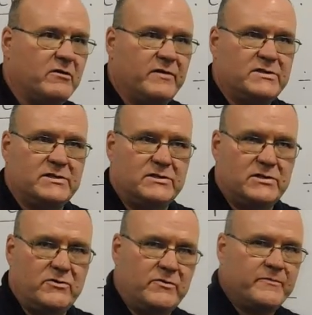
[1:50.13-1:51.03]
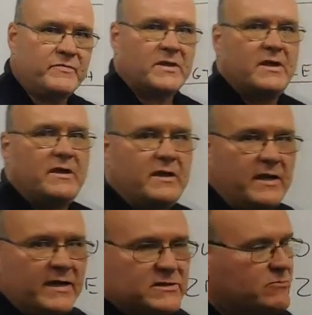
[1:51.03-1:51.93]
of engine 2. He
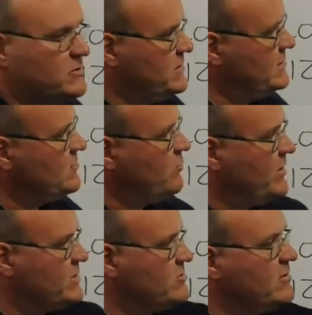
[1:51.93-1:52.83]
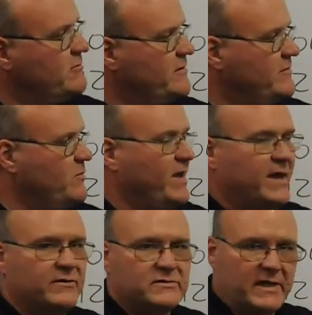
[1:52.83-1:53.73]
has a residual pressure of 50
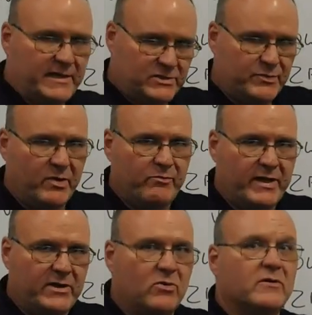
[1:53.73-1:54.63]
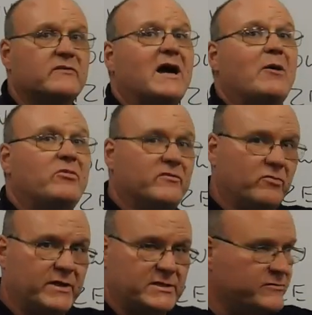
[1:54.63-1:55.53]
pounds at his pump panel on top of
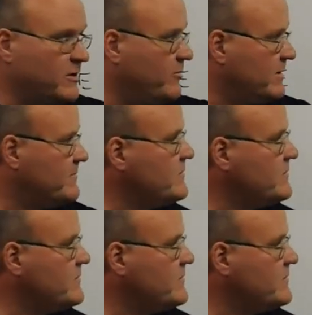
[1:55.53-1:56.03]
what he's flowing.